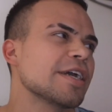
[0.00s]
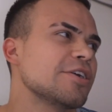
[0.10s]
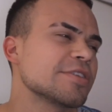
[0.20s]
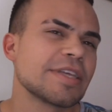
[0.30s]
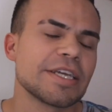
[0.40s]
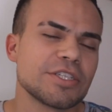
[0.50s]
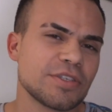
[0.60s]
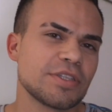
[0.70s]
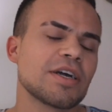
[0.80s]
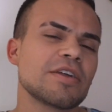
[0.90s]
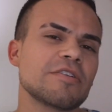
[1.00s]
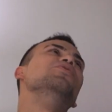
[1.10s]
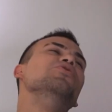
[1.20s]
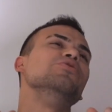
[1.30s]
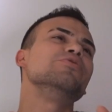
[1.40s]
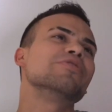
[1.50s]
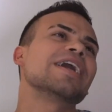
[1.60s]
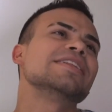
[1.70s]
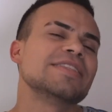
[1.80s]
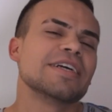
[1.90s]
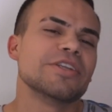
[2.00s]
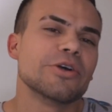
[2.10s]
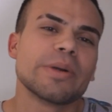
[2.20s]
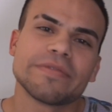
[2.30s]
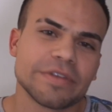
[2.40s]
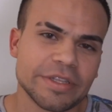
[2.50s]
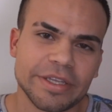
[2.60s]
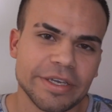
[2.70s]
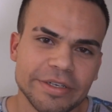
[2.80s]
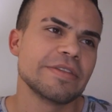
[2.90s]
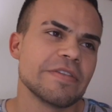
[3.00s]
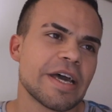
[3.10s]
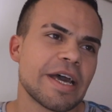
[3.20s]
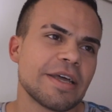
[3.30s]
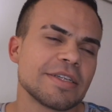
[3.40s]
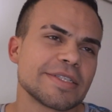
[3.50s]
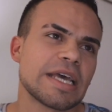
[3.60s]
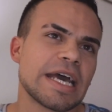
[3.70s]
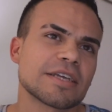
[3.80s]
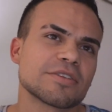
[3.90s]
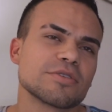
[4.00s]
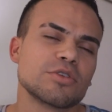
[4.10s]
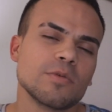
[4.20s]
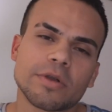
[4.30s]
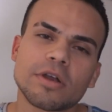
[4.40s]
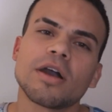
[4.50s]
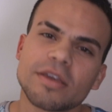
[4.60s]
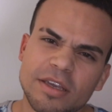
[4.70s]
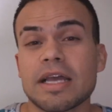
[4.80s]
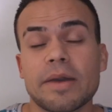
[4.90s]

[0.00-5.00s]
else that I just thought of. New grads that know everything, that act super cocky.